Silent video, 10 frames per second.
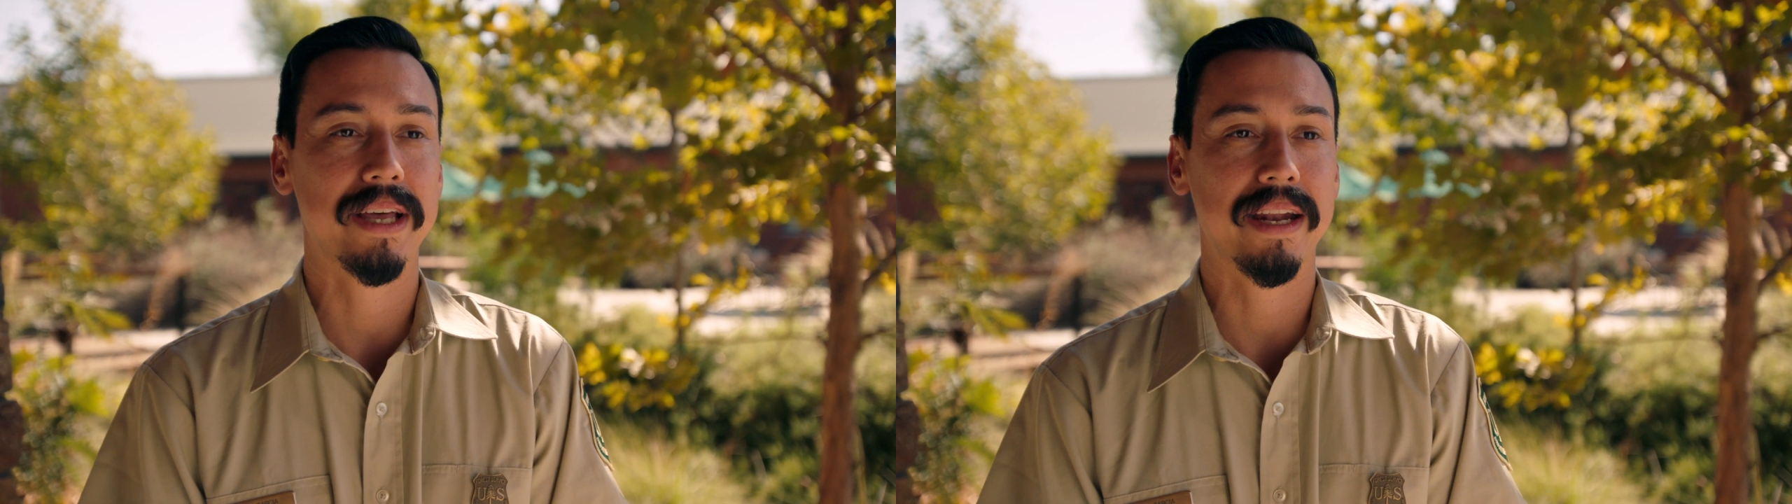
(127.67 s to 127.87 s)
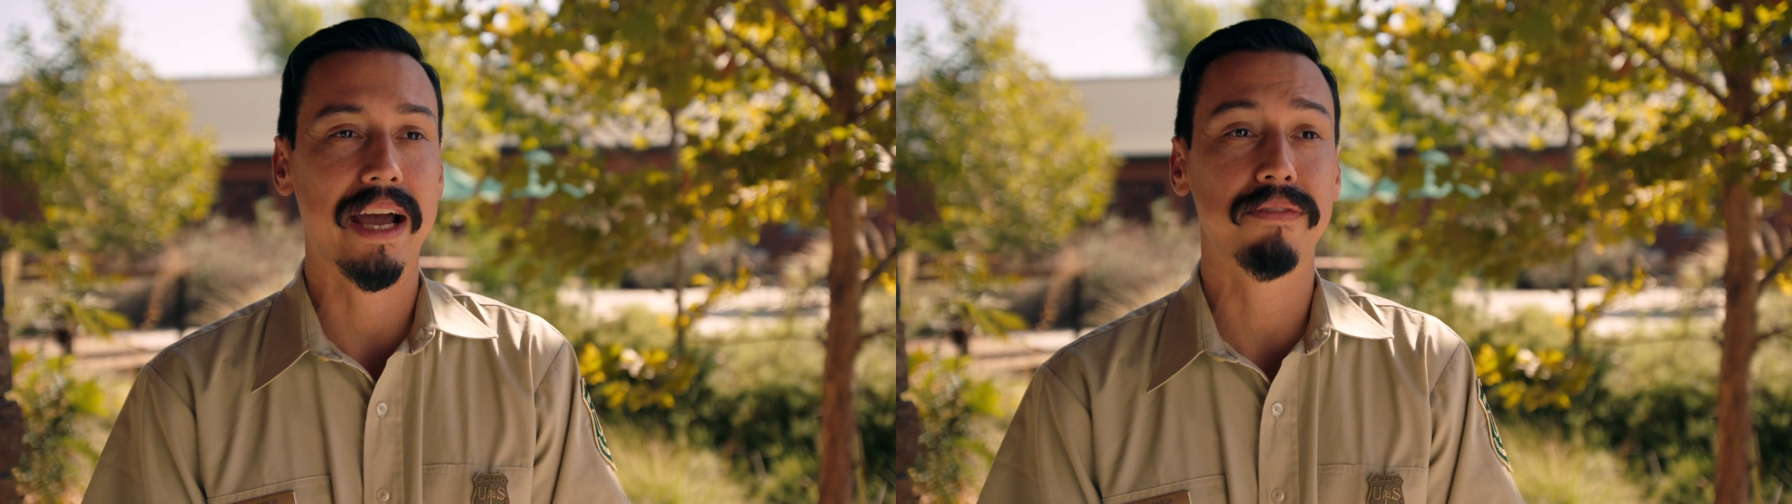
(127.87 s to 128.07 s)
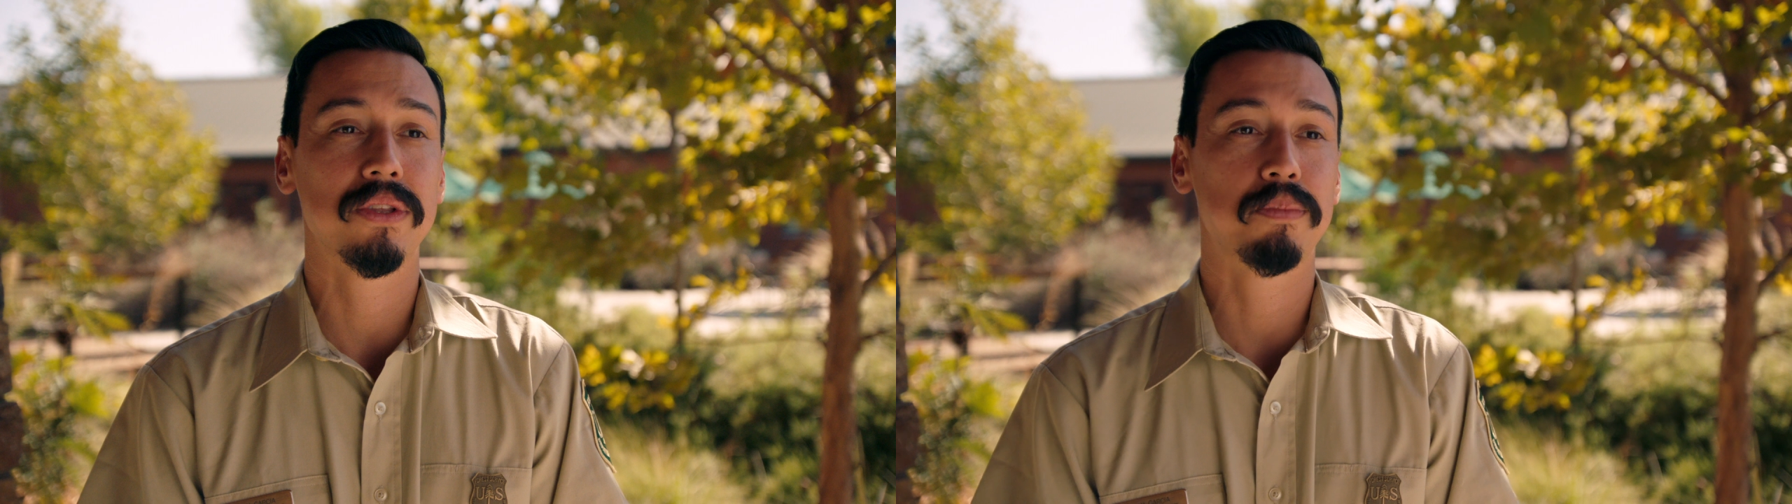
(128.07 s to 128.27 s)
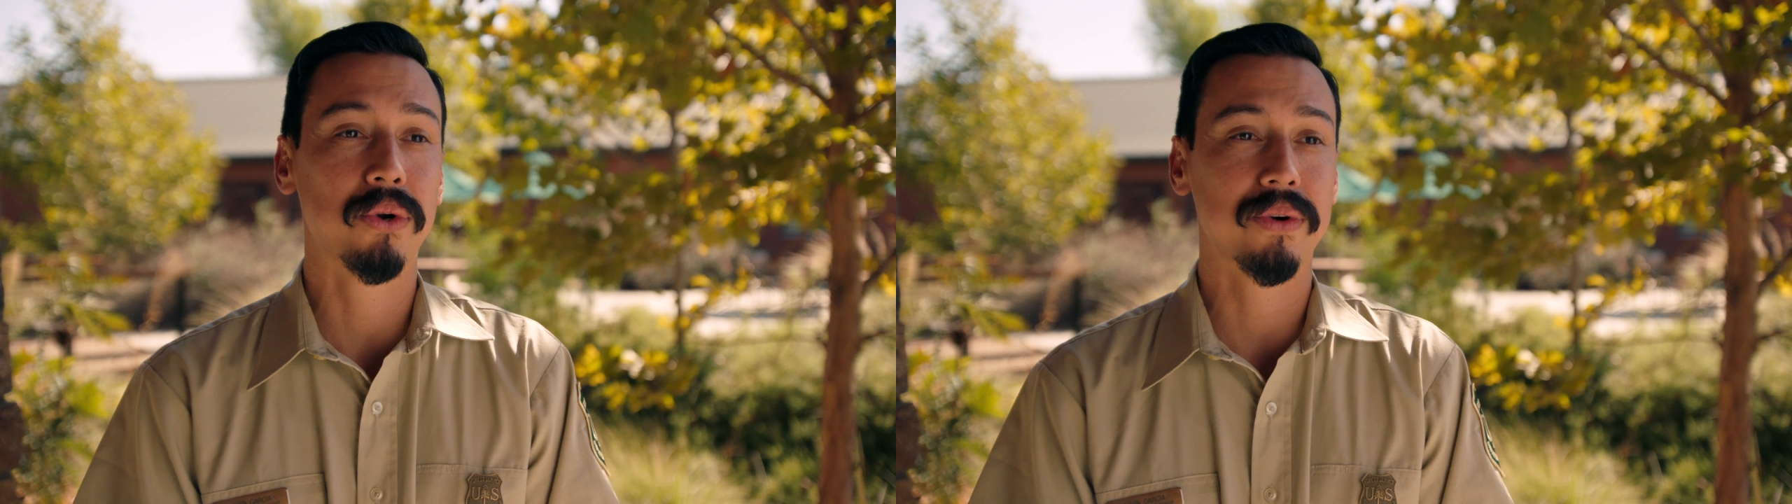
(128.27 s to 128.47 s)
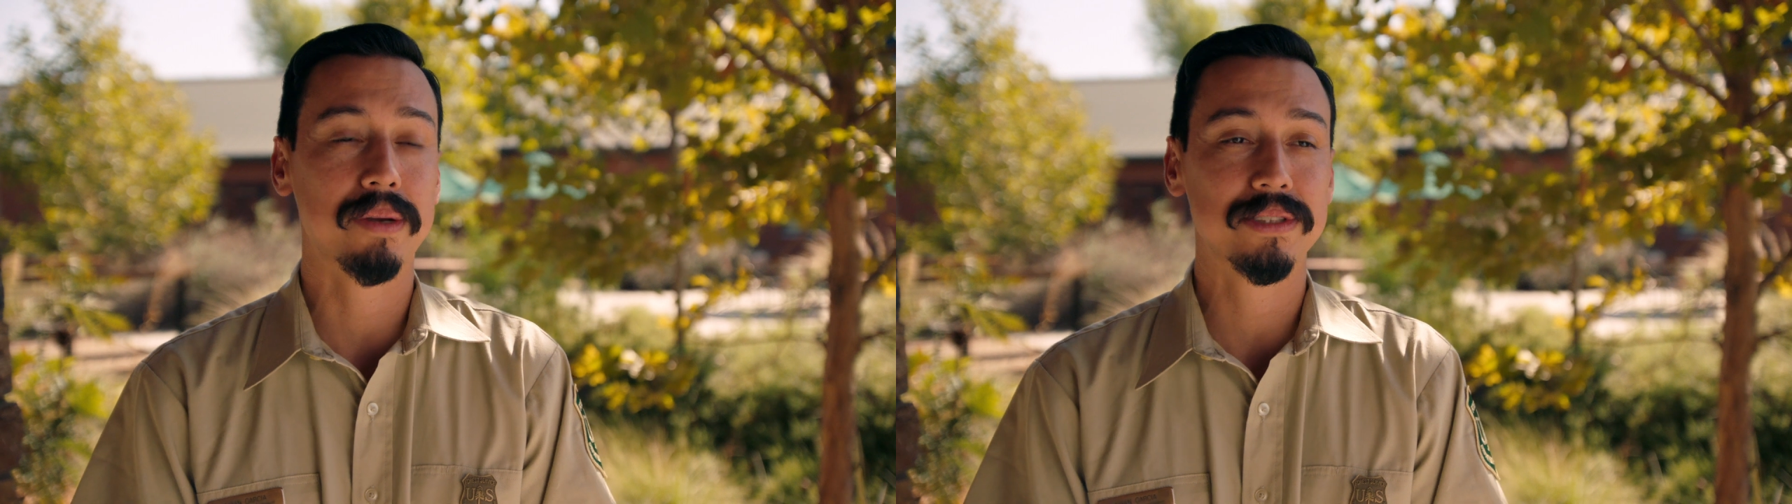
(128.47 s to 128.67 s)
that after the
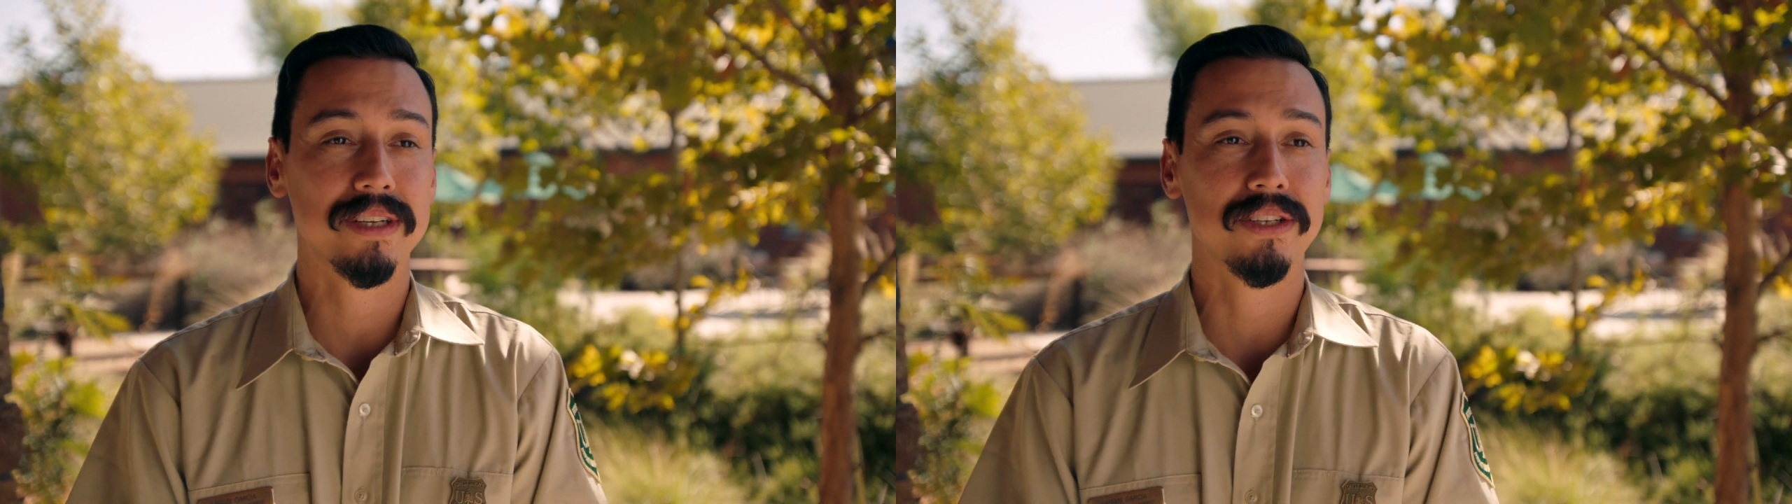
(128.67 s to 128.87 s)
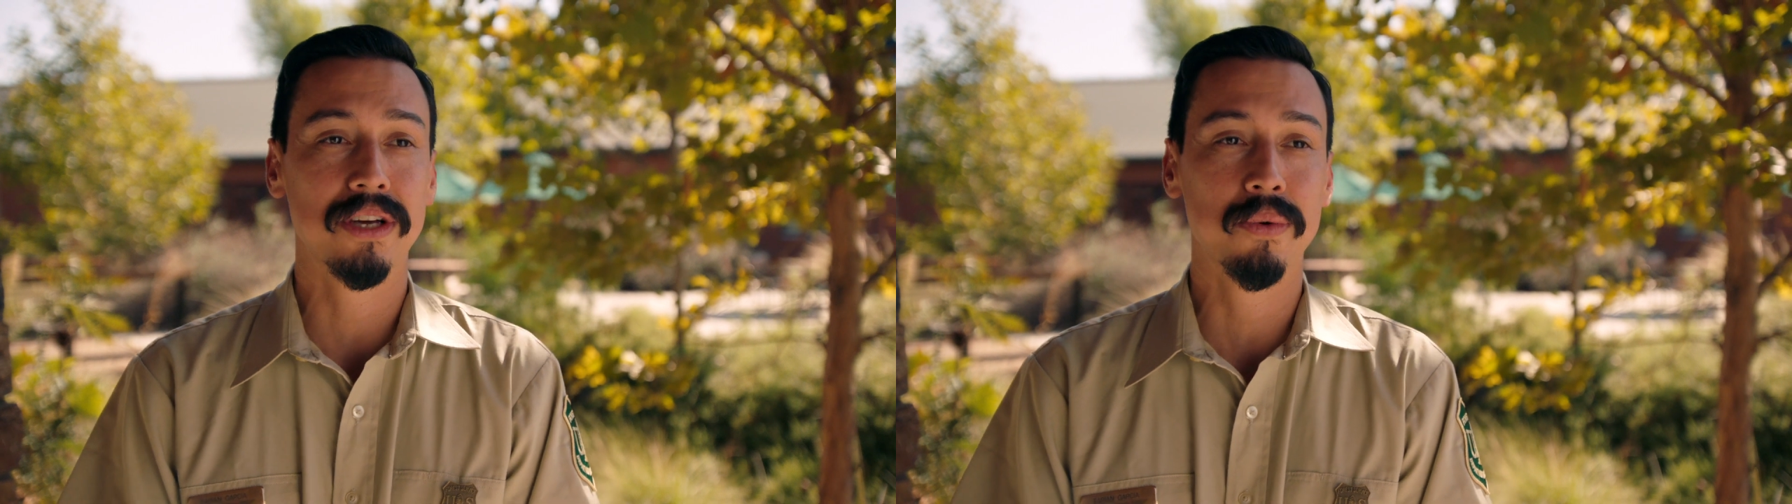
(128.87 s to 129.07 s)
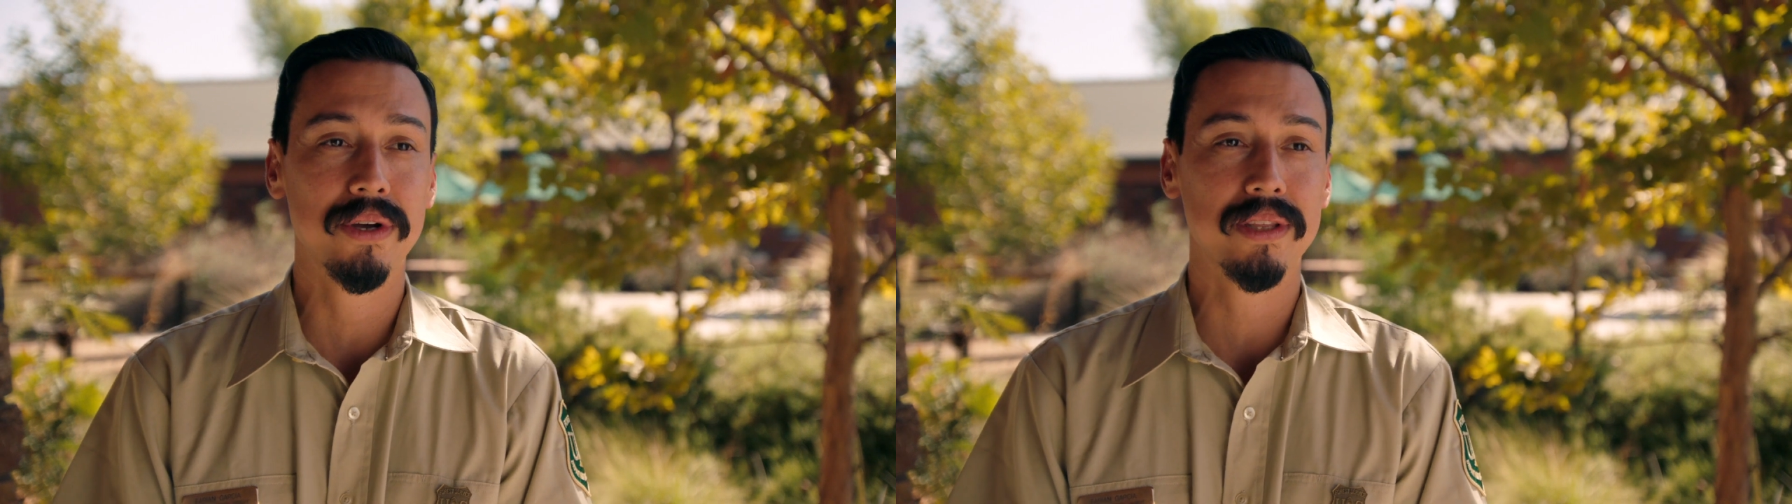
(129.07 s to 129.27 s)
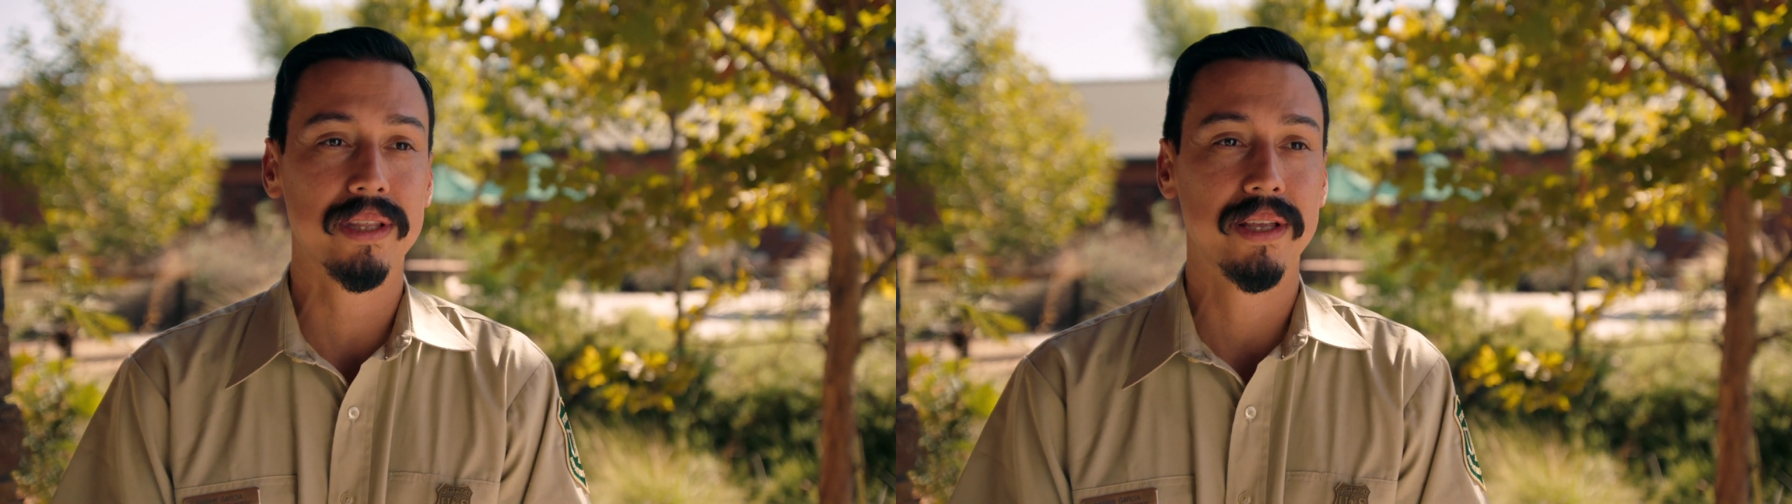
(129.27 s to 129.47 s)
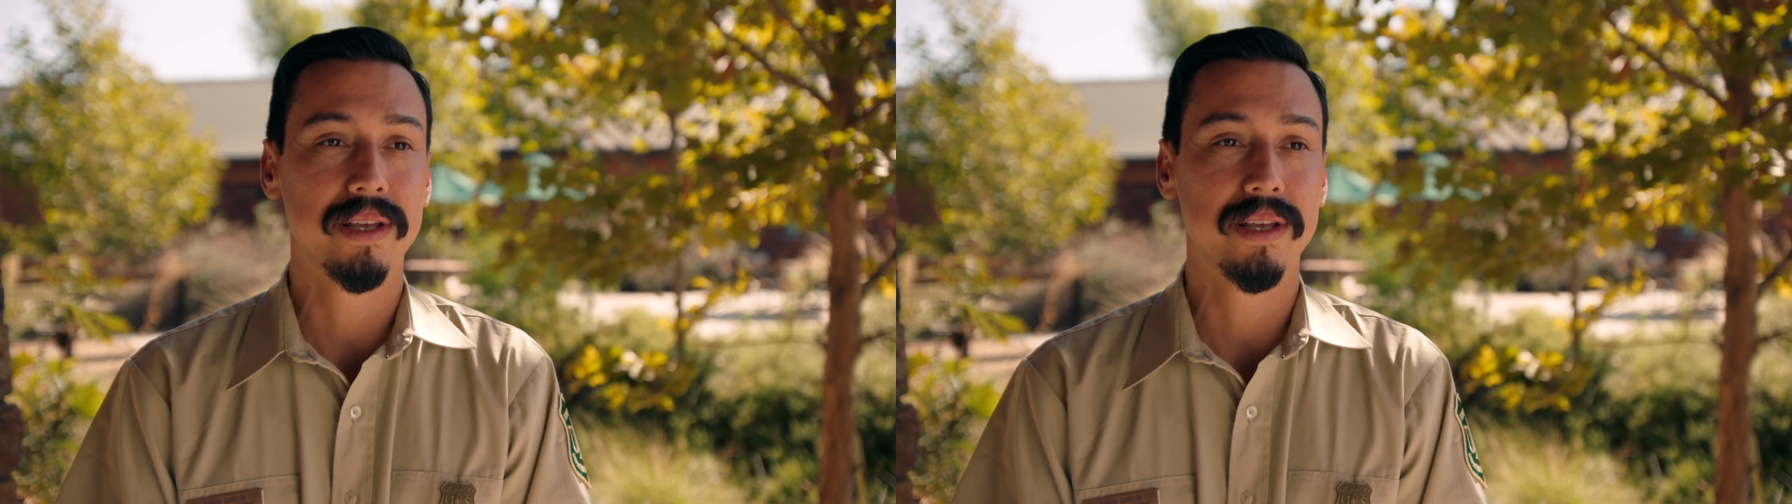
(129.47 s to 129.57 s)
program's said and done with,